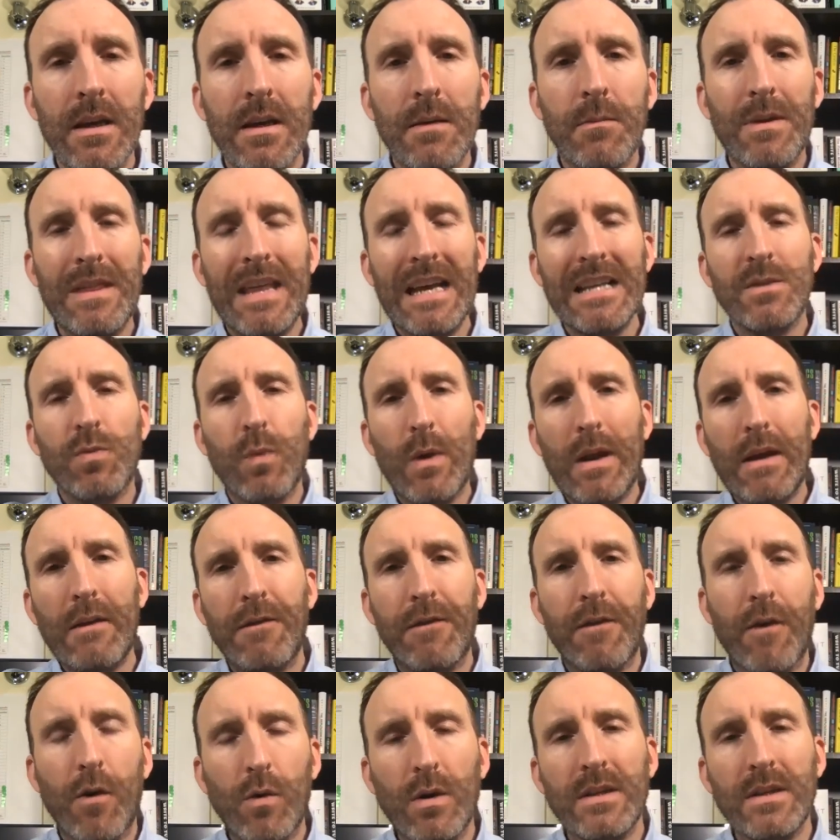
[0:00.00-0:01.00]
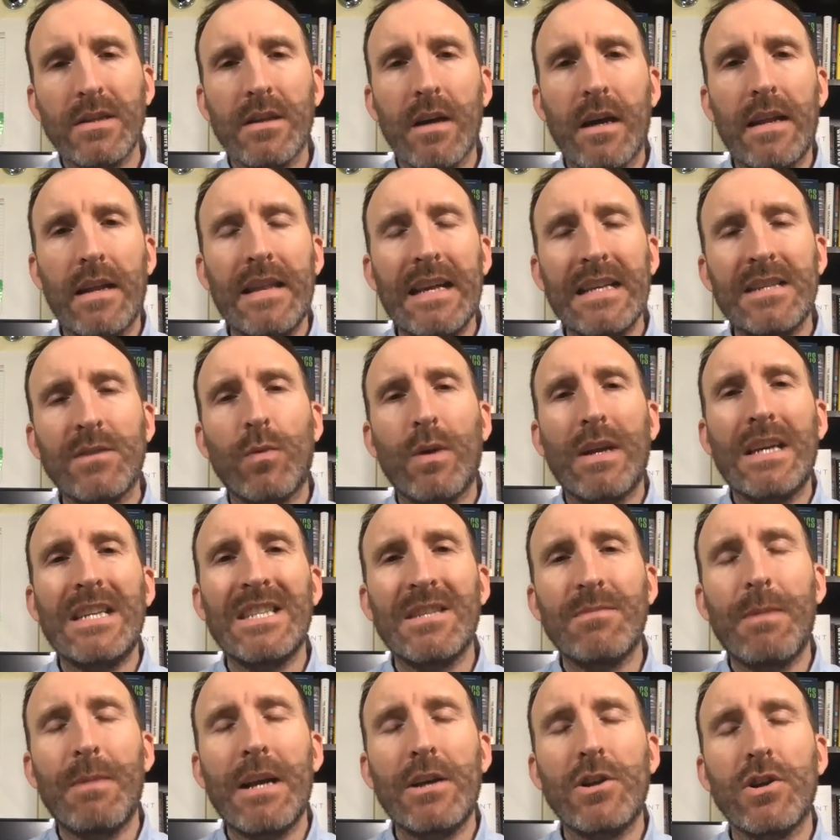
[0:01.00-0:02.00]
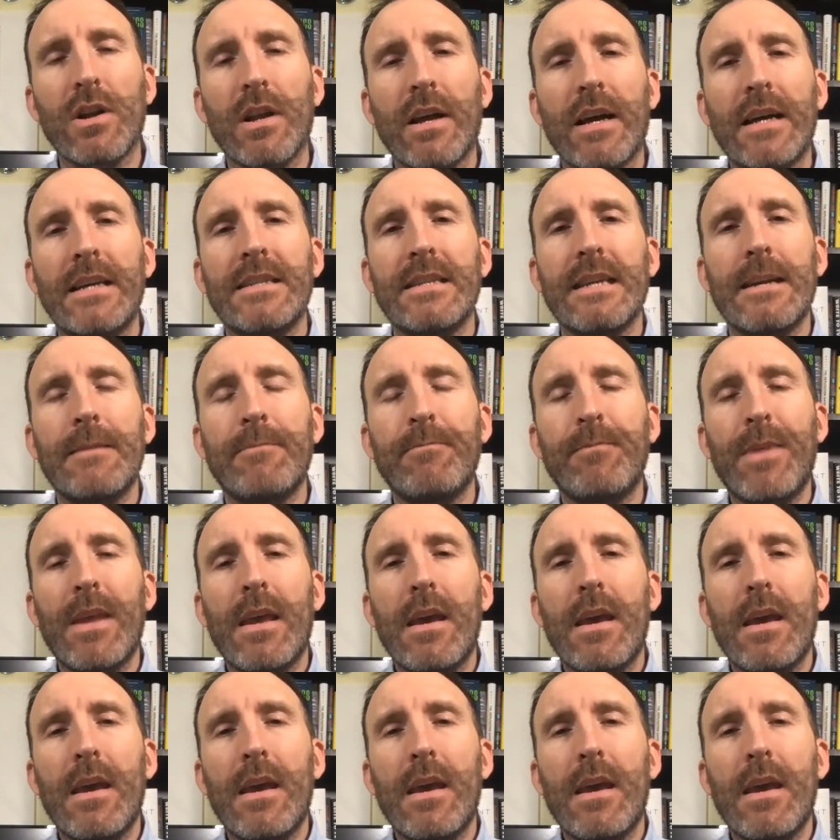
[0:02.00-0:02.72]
But that's what I focus on and that's what I specialize in.